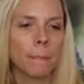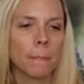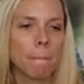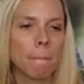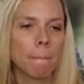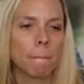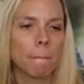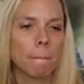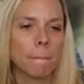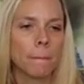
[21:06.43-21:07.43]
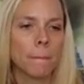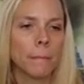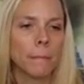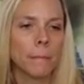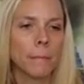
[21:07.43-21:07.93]

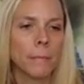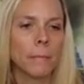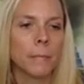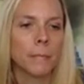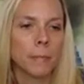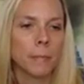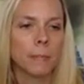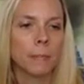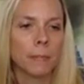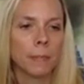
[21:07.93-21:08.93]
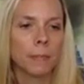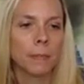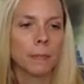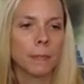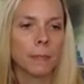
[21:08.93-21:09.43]

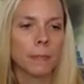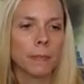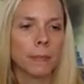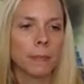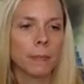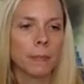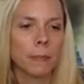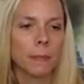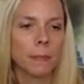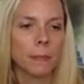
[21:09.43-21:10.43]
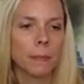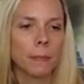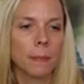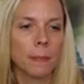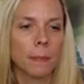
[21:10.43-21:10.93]

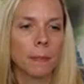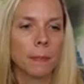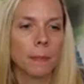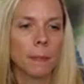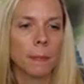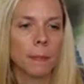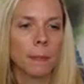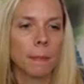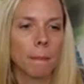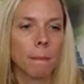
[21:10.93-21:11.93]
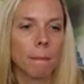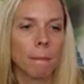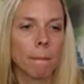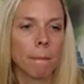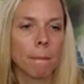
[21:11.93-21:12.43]

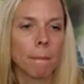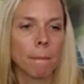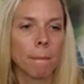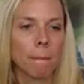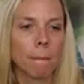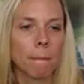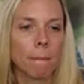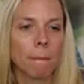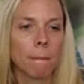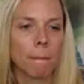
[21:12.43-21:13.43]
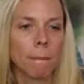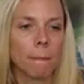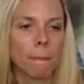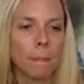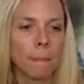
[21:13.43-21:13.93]

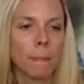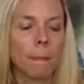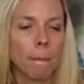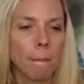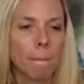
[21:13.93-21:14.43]
(not speaking)